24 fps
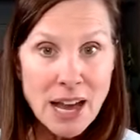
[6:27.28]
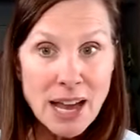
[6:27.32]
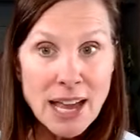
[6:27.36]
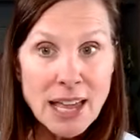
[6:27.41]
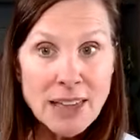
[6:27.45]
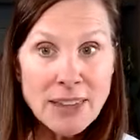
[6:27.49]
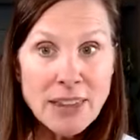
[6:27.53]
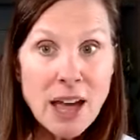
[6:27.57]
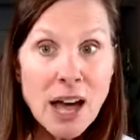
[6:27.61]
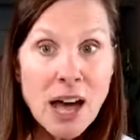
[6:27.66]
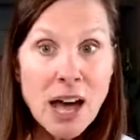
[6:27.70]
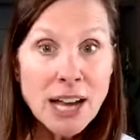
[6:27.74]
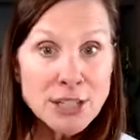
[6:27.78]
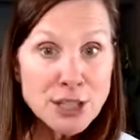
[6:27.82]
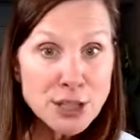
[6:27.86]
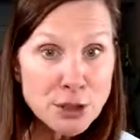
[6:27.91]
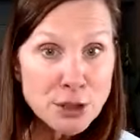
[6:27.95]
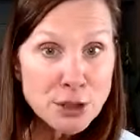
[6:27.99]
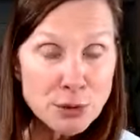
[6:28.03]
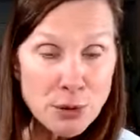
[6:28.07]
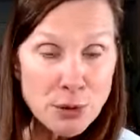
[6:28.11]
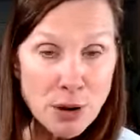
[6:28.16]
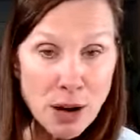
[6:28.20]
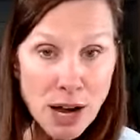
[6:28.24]
And I
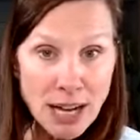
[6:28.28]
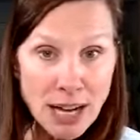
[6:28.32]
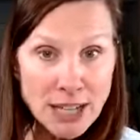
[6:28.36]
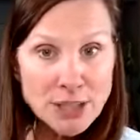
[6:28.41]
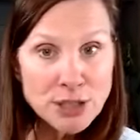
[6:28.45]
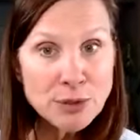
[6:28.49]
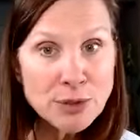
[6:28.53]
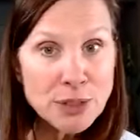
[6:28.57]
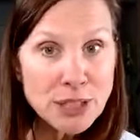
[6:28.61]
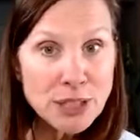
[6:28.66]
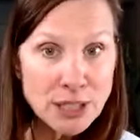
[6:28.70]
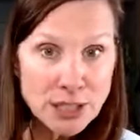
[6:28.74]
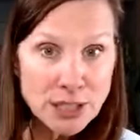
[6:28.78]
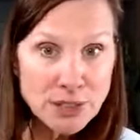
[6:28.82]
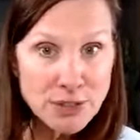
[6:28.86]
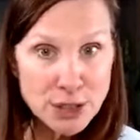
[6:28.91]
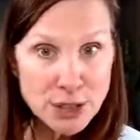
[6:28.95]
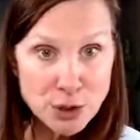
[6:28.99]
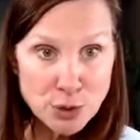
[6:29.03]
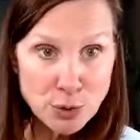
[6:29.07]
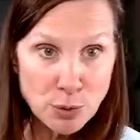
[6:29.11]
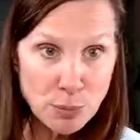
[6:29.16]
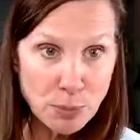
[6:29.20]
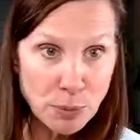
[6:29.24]
do
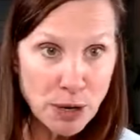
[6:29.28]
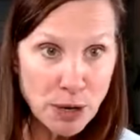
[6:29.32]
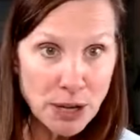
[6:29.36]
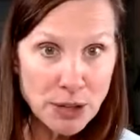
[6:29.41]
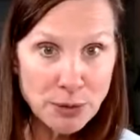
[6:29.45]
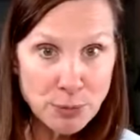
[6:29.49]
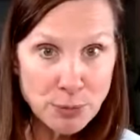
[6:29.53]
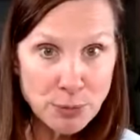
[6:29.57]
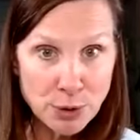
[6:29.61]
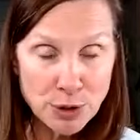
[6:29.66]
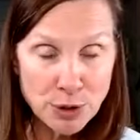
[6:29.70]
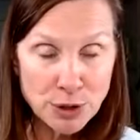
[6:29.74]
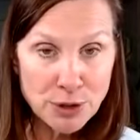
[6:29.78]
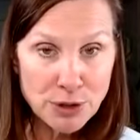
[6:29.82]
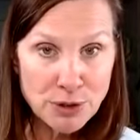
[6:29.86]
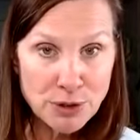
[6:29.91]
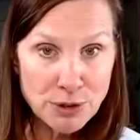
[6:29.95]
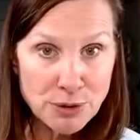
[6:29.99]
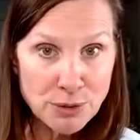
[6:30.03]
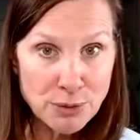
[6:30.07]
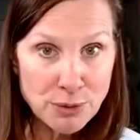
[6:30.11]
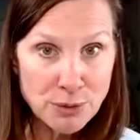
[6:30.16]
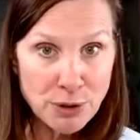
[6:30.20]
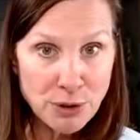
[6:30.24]
individual breath work
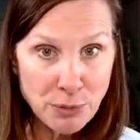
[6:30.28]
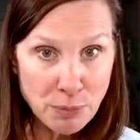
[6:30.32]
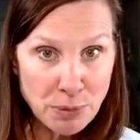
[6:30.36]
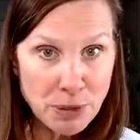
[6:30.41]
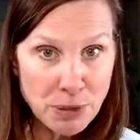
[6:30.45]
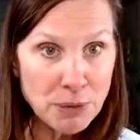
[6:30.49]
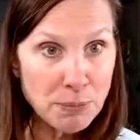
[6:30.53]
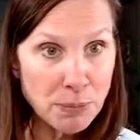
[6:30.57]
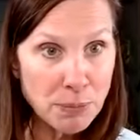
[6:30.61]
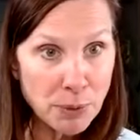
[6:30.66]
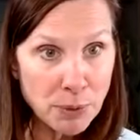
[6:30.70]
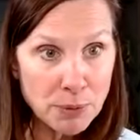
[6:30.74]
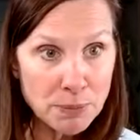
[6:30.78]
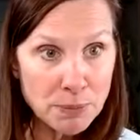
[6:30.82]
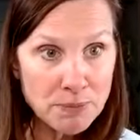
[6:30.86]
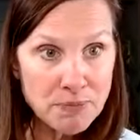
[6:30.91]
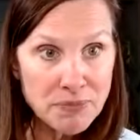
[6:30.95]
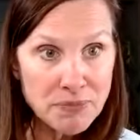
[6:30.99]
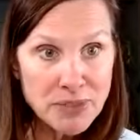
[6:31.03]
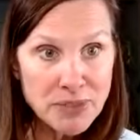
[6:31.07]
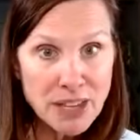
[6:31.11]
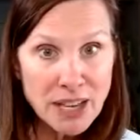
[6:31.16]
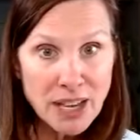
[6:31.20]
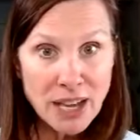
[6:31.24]
with people,
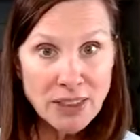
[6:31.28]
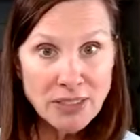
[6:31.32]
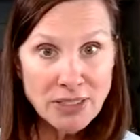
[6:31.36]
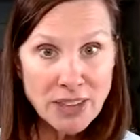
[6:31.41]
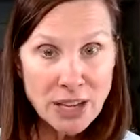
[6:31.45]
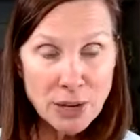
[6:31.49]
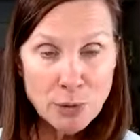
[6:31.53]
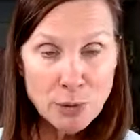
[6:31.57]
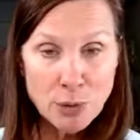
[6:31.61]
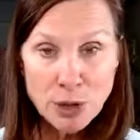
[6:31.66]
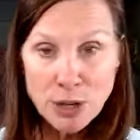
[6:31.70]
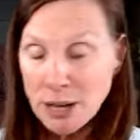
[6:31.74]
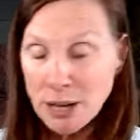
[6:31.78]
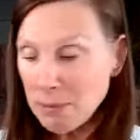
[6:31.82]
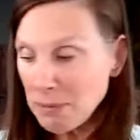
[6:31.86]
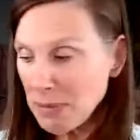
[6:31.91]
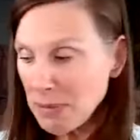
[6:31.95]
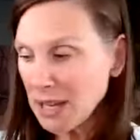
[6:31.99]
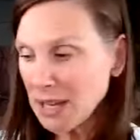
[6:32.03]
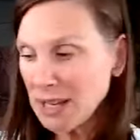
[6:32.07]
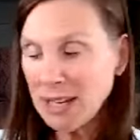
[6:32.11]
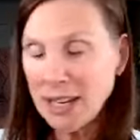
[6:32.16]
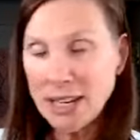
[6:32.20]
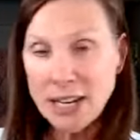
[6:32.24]
and they will come
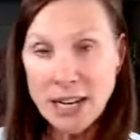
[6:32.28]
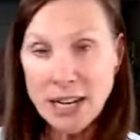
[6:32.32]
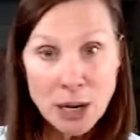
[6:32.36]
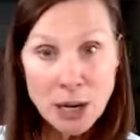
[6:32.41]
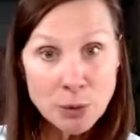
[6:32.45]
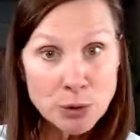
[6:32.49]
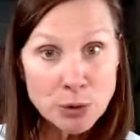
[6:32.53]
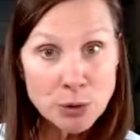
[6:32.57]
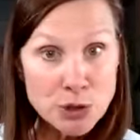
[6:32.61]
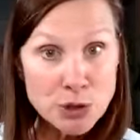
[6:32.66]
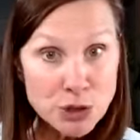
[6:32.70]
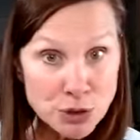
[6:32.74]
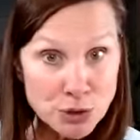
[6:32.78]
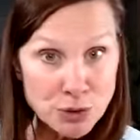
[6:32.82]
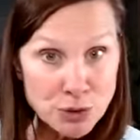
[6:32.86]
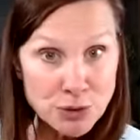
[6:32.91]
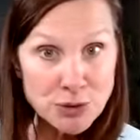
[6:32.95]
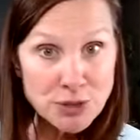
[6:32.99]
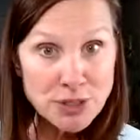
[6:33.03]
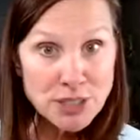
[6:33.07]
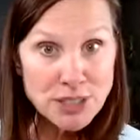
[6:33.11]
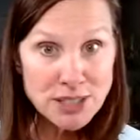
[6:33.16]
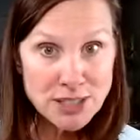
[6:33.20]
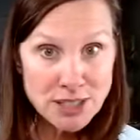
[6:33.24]
in and I will
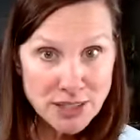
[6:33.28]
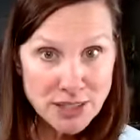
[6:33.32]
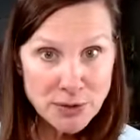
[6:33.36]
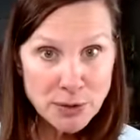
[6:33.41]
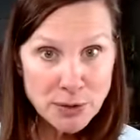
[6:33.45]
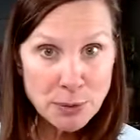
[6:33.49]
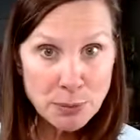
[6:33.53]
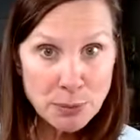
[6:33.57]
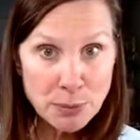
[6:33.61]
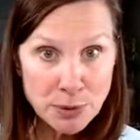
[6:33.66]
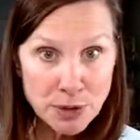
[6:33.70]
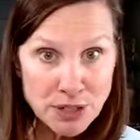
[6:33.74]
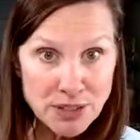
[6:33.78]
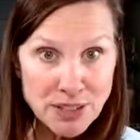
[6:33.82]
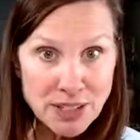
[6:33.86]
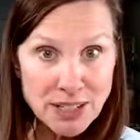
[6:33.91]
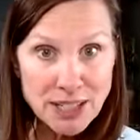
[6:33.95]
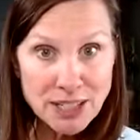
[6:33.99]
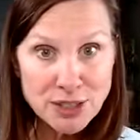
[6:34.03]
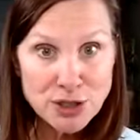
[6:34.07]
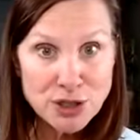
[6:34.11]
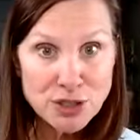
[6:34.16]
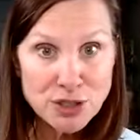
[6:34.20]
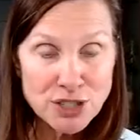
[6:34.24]
do these different
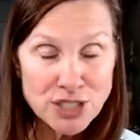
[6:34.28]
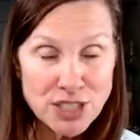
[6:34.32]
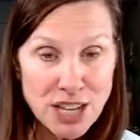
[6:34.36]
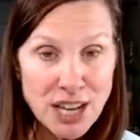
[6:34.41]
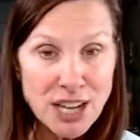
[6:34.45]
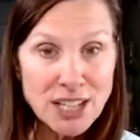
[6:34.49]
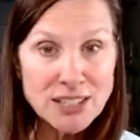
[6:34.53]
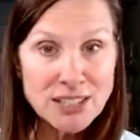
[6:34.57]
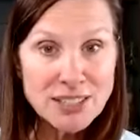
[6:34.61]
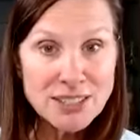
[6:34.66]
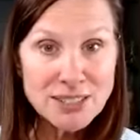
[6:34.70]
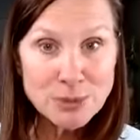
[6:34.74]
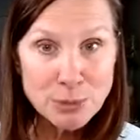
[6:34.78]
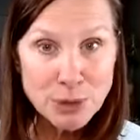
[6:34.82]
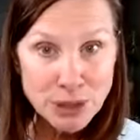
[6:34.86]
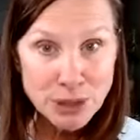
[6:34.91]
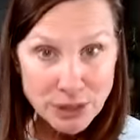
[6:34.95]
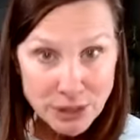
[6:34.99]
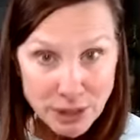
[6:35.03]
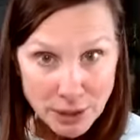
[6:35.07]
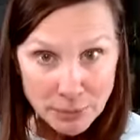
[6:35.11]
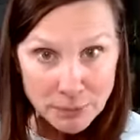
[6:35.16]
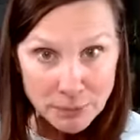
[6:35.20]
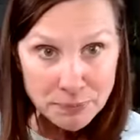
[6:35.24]
breathing exercises with
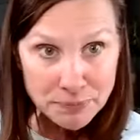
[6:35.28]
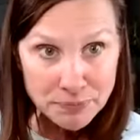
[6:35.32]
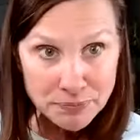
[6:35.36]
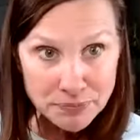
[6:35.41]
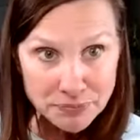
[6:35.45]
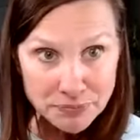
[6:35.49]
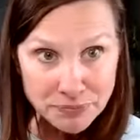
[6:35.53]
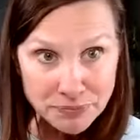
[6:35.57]
them.